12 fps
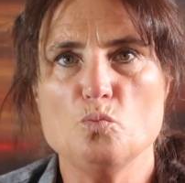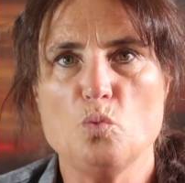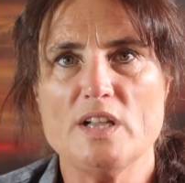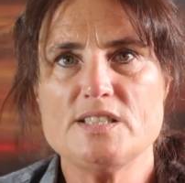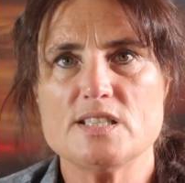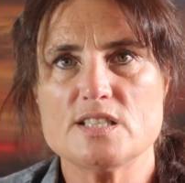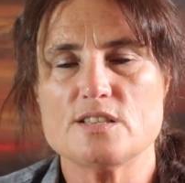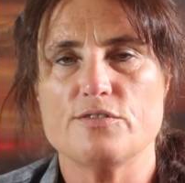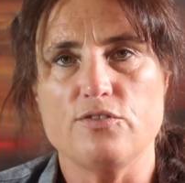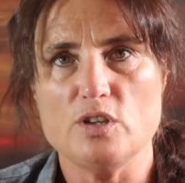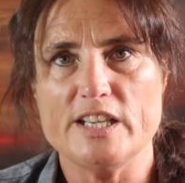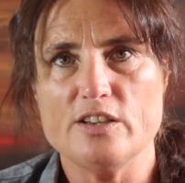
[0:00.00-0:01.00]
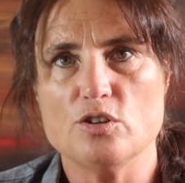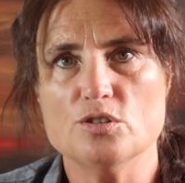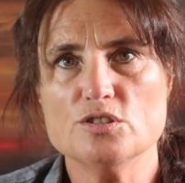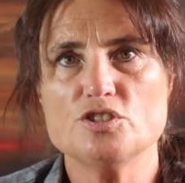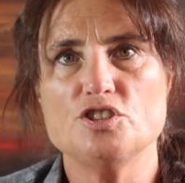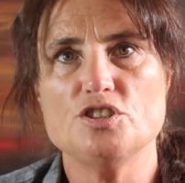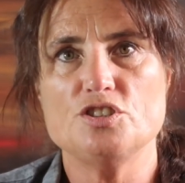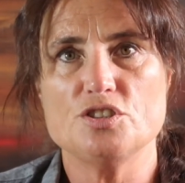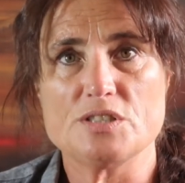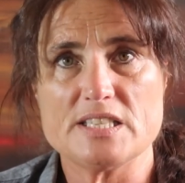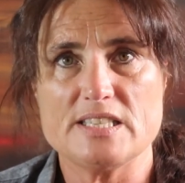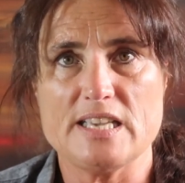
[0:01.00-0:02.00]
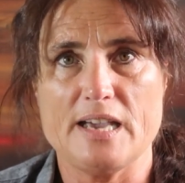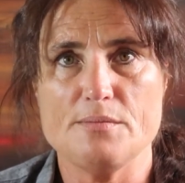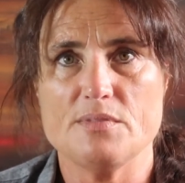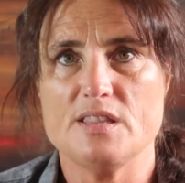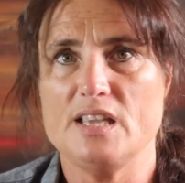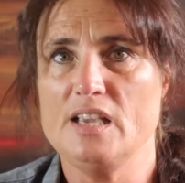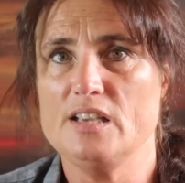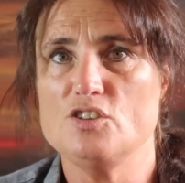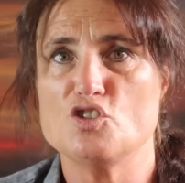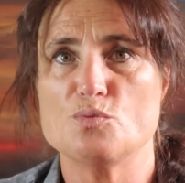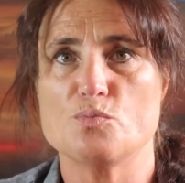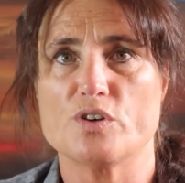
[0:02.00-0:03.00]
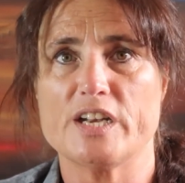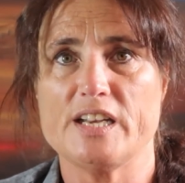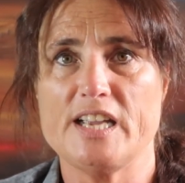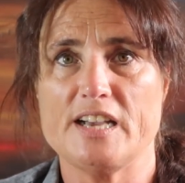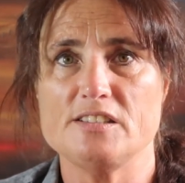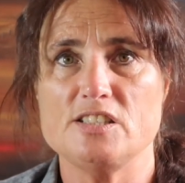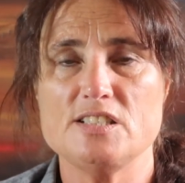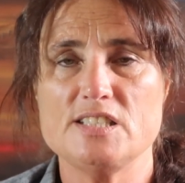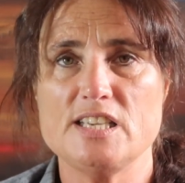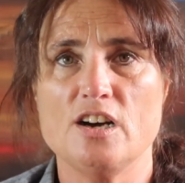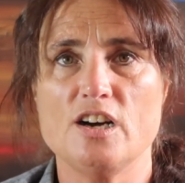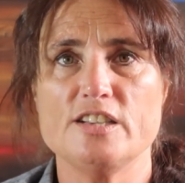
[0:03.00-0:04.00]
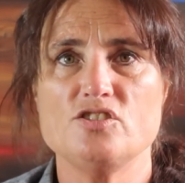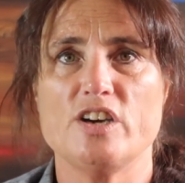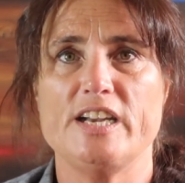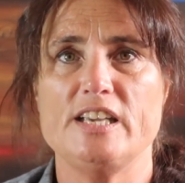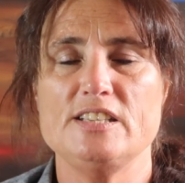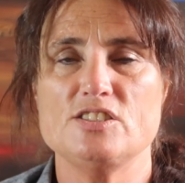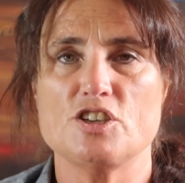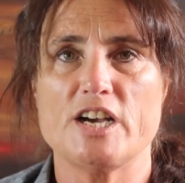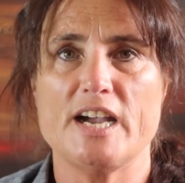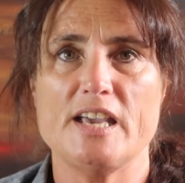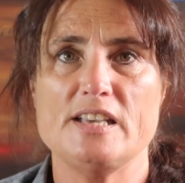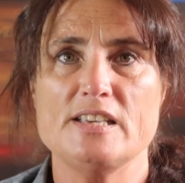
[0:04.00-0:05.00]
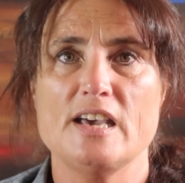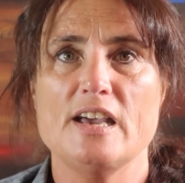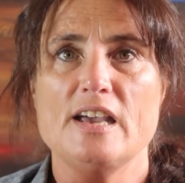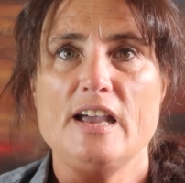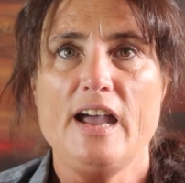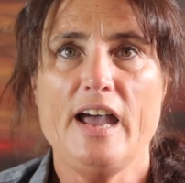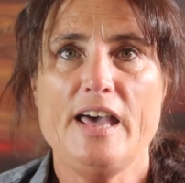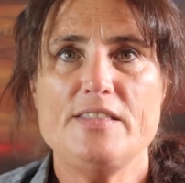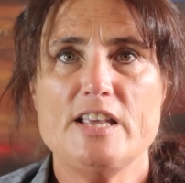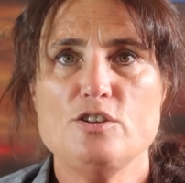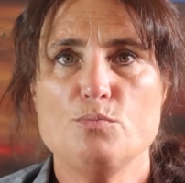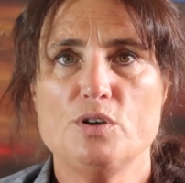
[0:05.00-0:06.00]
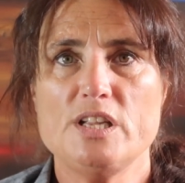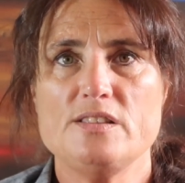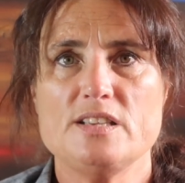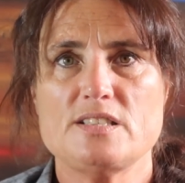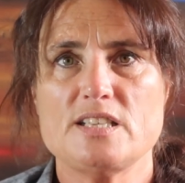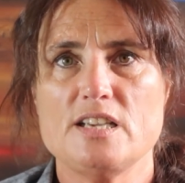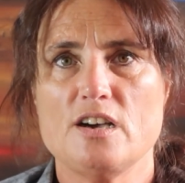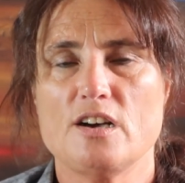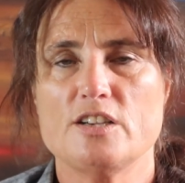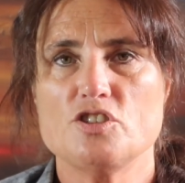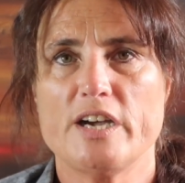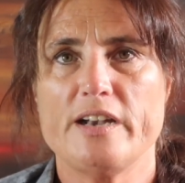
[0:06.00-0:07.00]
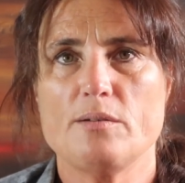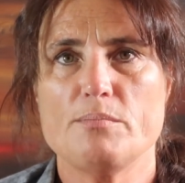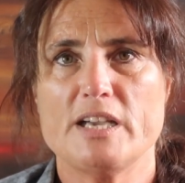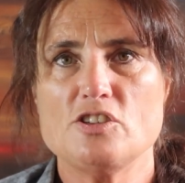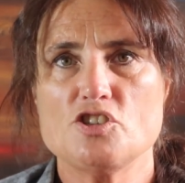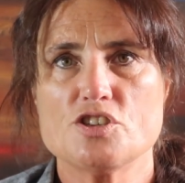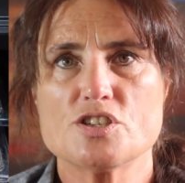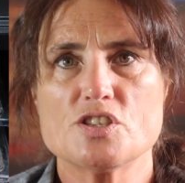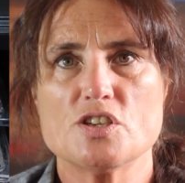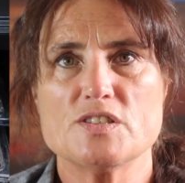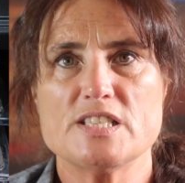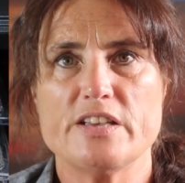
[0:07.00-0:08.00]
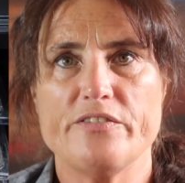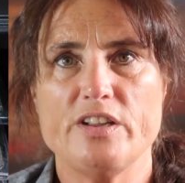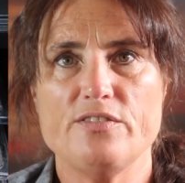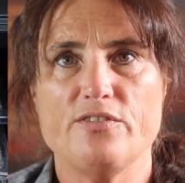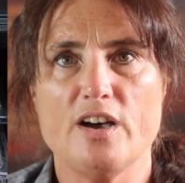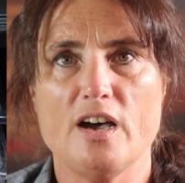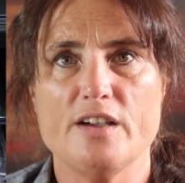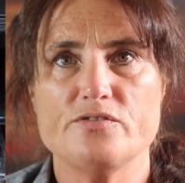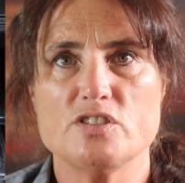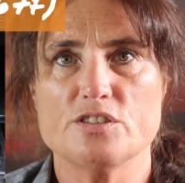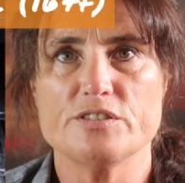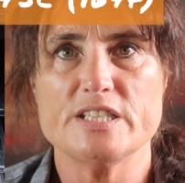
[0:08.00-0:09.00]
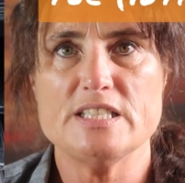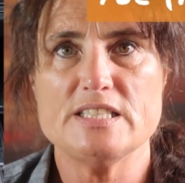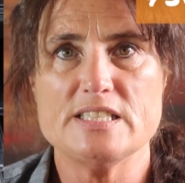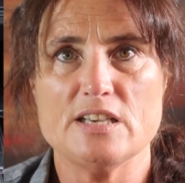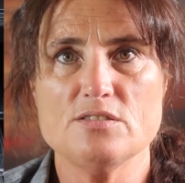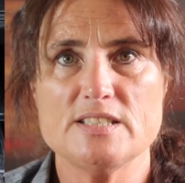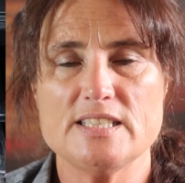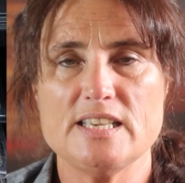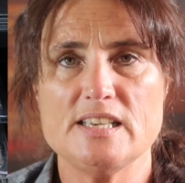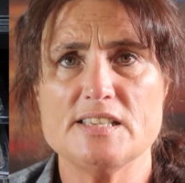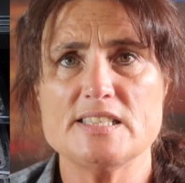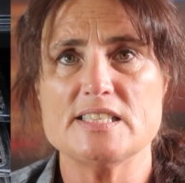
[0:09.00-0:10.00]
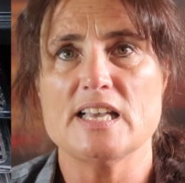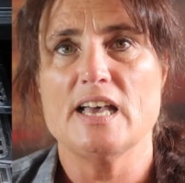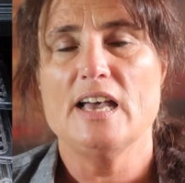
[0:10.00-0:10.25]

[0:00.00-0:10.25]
once it's fully cooked, you do the same thing. You spread it out in your dehydrating tray, and then you put in the dehydrator. Make sure it's on 75 degrees Celsius,